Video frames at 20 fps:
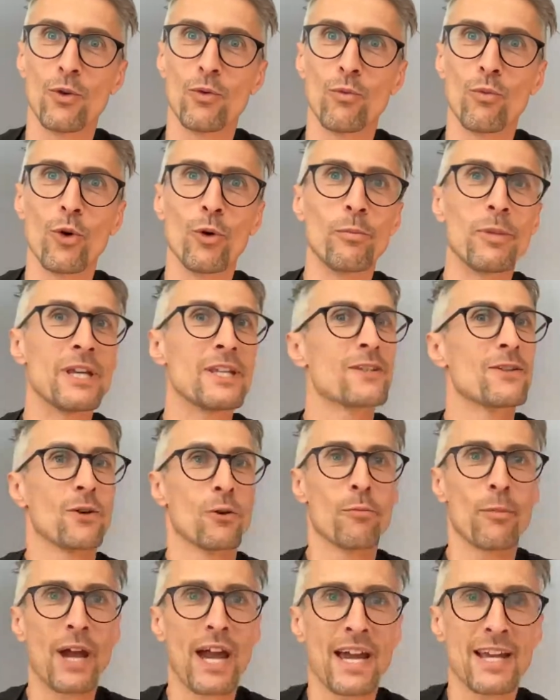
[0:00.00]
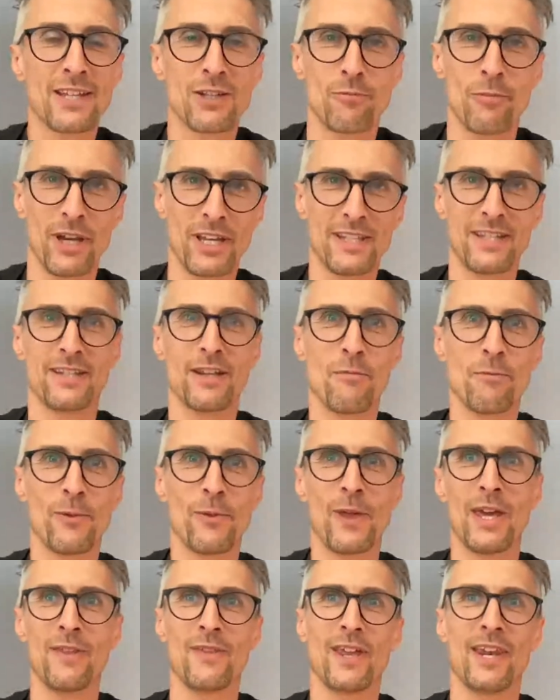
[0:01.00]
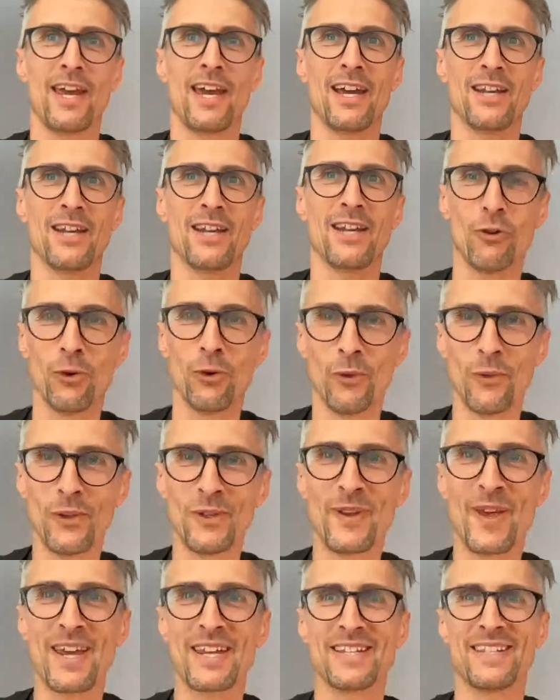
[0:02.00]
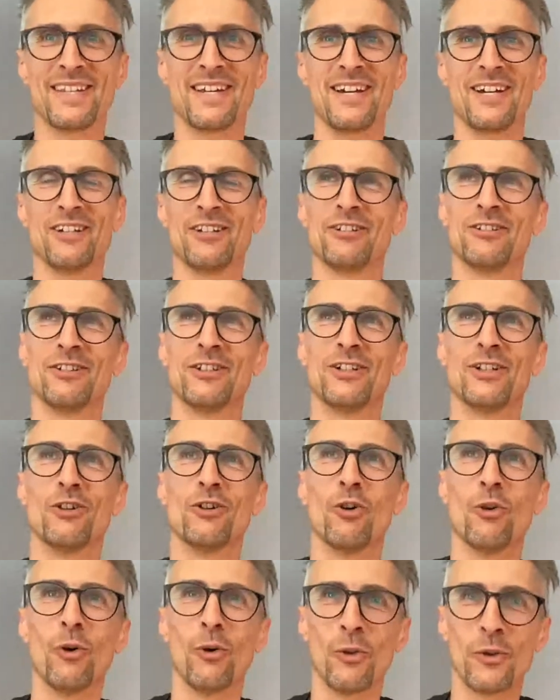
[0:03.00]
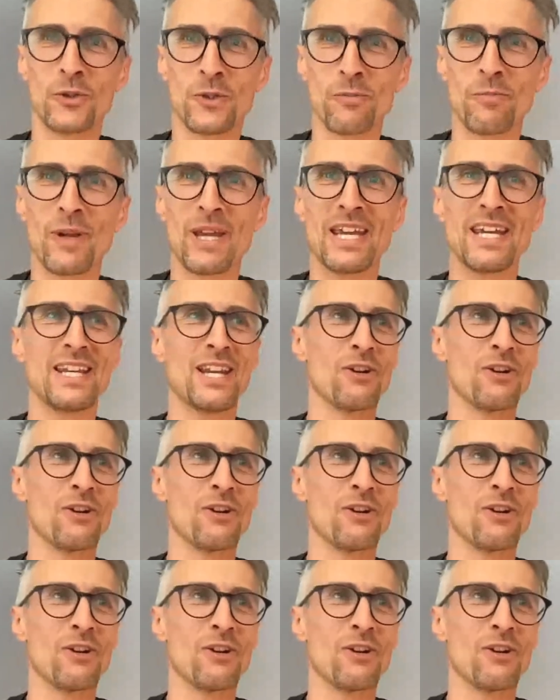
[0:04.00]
will be surpassed by something that has all the data, all the speed,